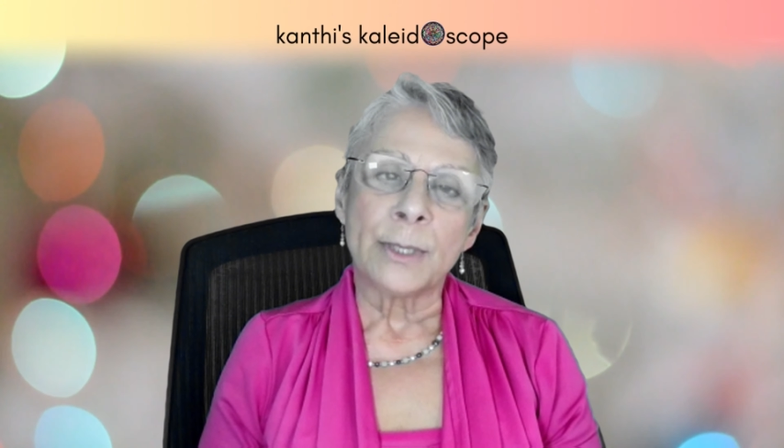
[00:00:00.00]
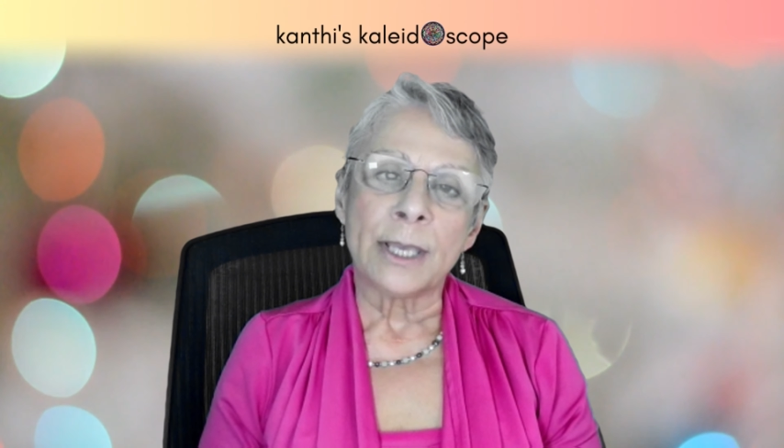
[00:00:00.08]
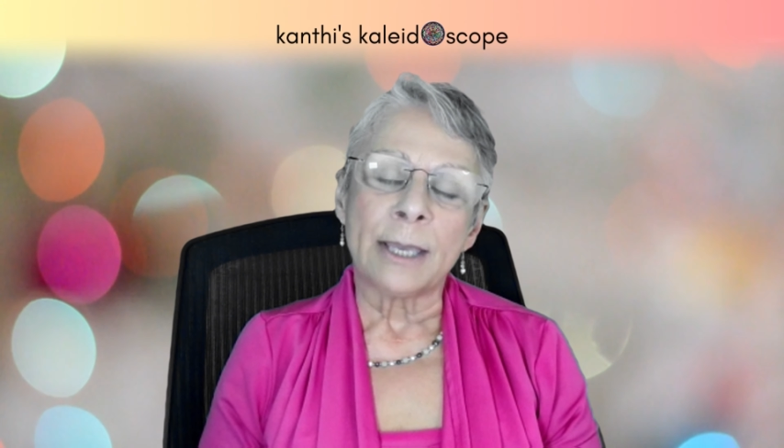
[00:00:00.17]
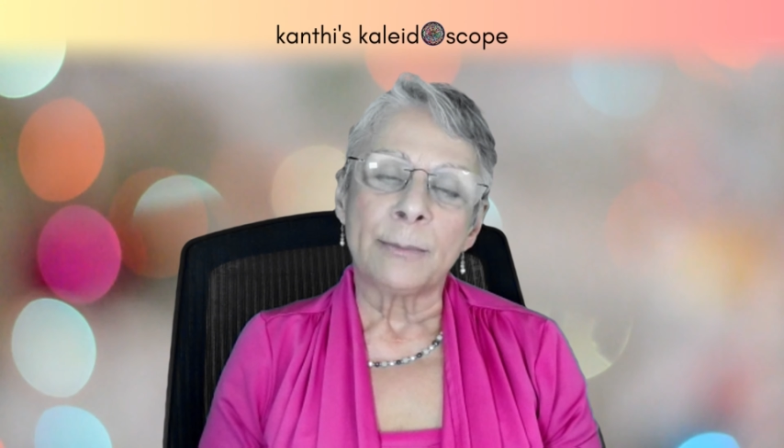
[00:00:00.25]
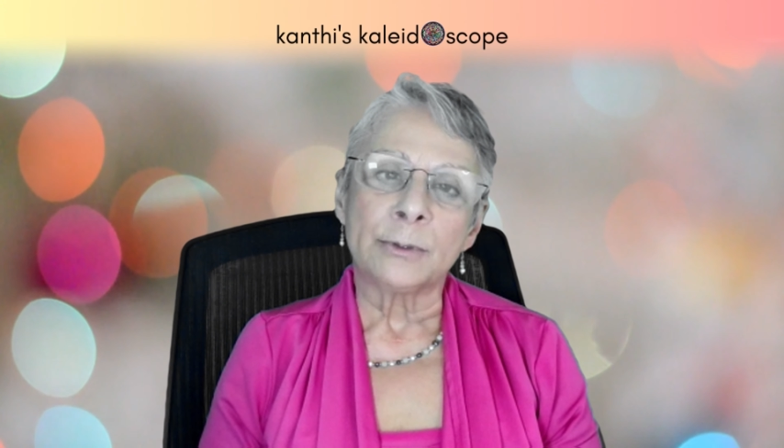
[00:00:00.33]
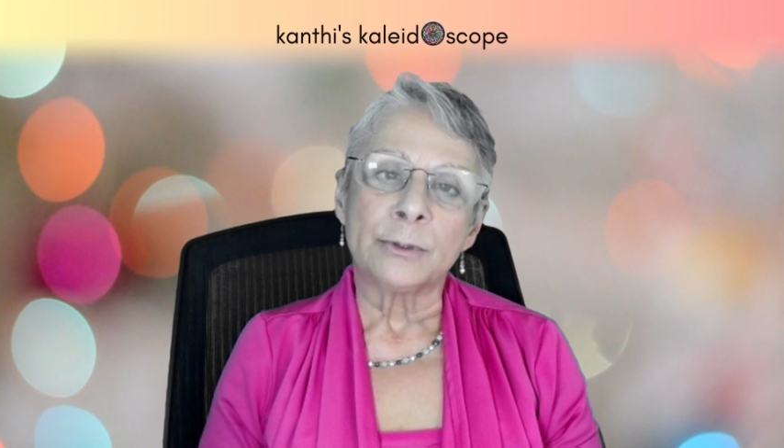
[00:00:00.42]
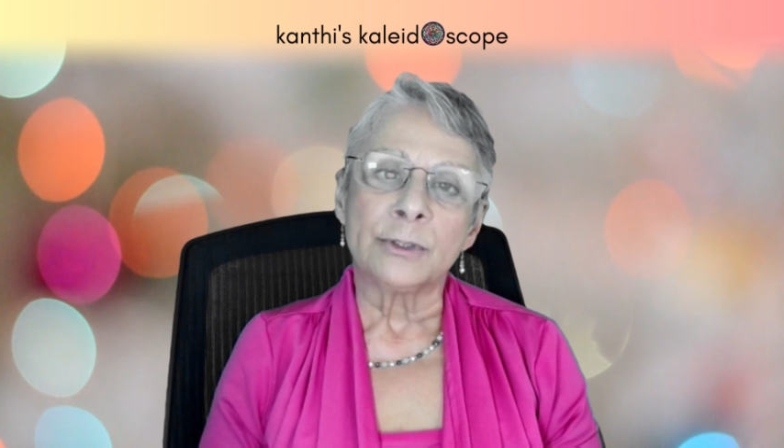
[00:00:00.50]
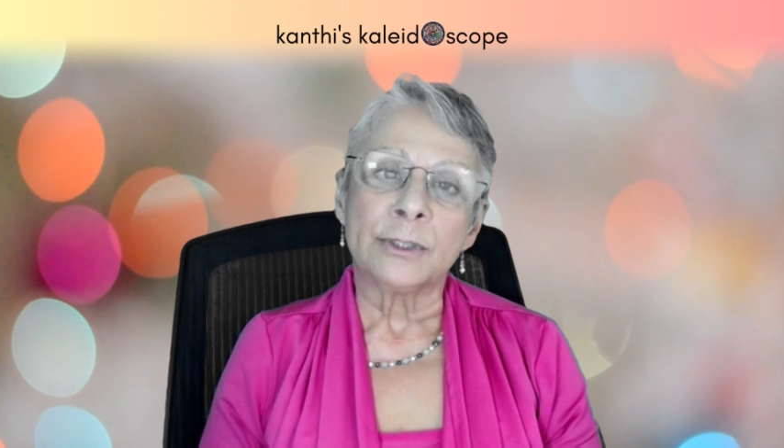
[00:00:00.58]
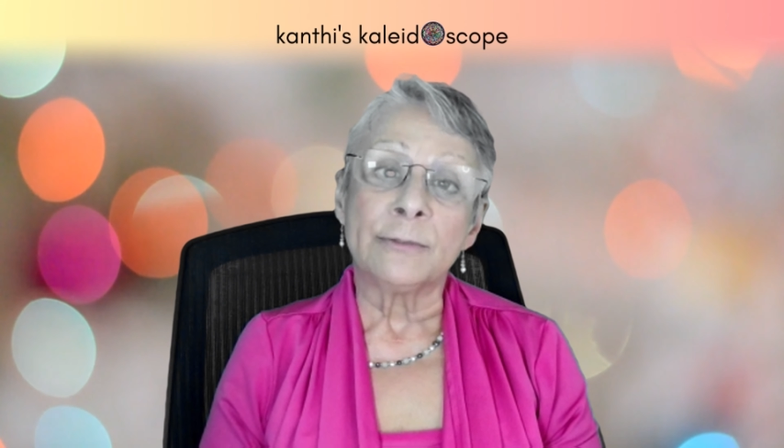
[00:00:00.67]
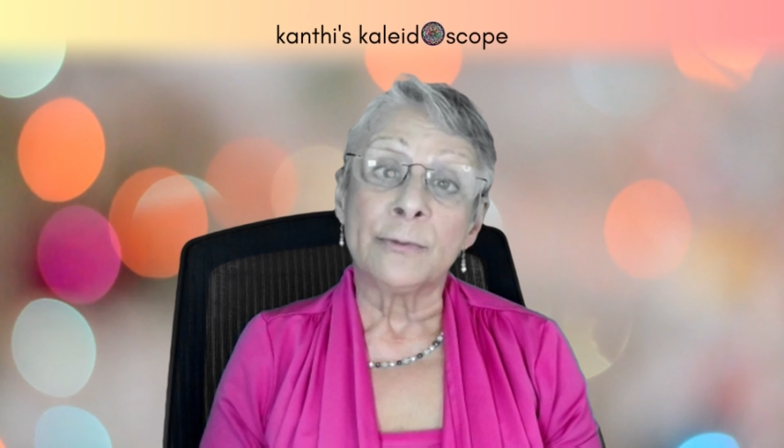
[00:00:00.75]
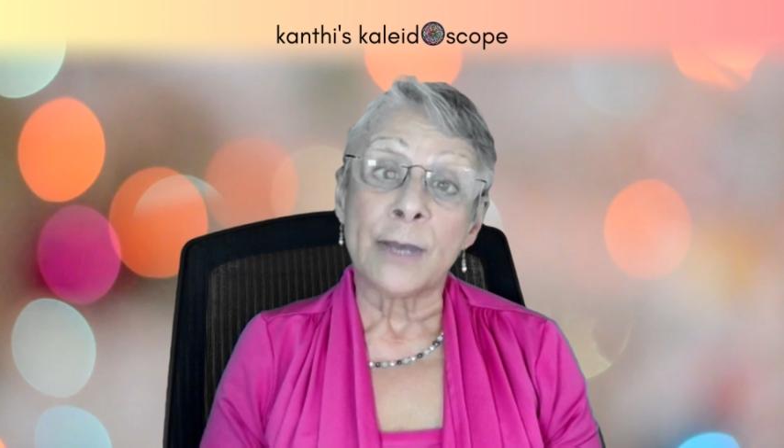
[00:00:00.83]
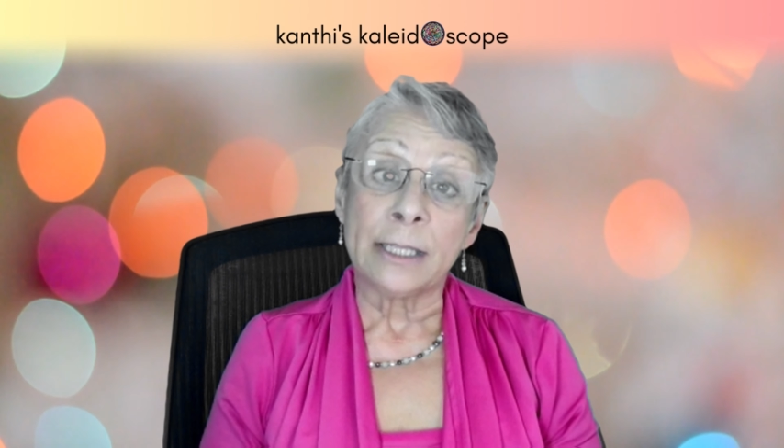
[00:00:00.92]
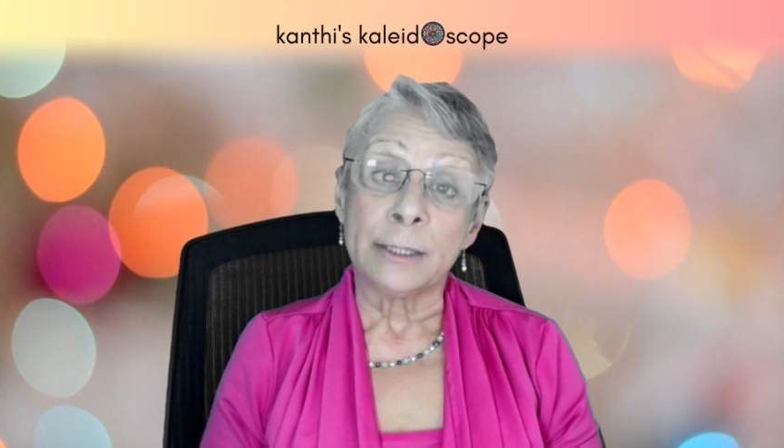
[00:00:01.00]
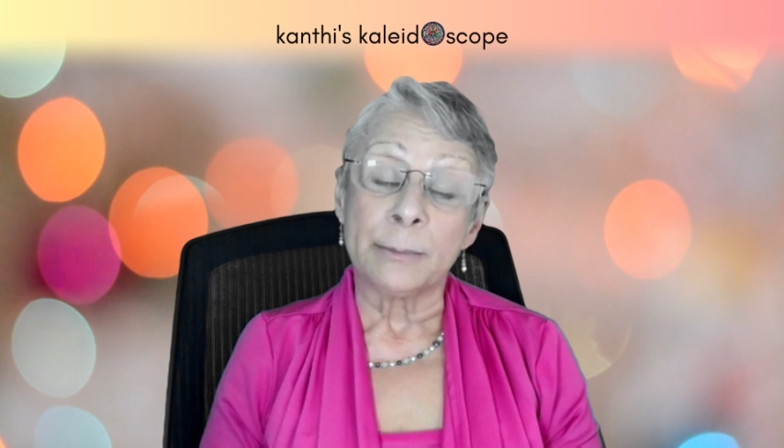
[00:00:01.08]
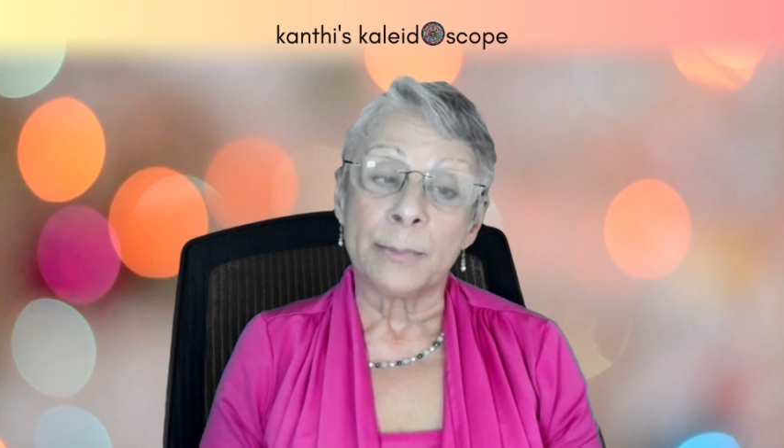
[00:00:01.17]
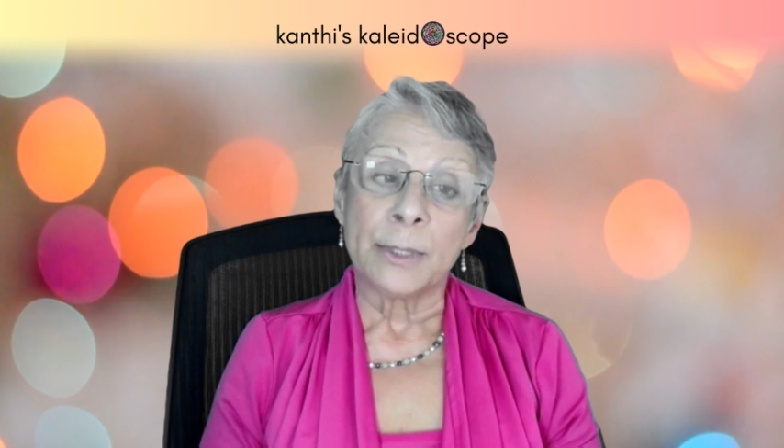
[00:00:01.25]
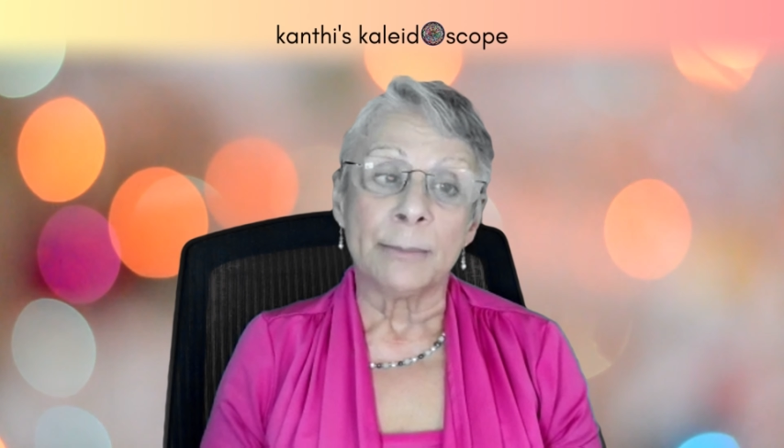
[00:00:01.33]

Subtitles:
be able to develop